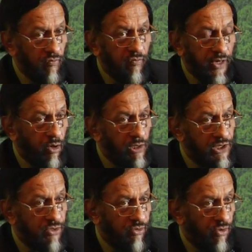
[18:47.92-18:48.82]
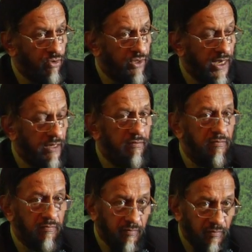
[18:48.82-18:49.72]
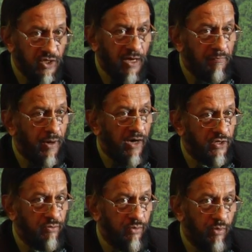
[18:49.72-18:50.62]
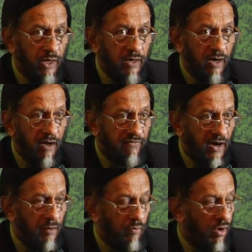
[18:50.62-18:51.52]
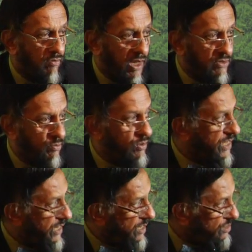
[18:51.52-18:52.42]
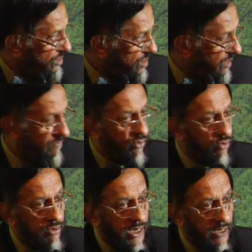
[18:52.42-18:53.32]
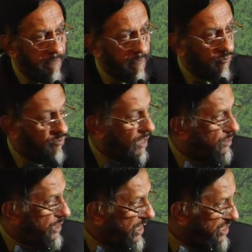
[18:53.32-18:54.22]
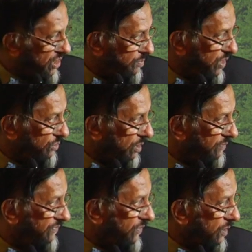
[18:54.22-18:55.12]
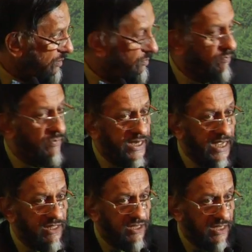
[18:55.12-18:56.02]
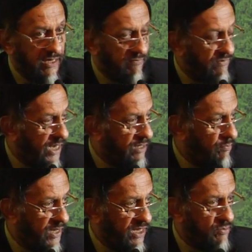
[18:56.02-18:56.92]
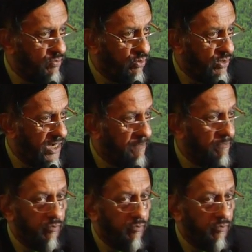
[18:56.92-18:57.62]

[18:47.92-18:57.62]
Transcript: We also know that some parts of the world are far more vulnerable than others. If you look at the estimate of deaths that have taken place between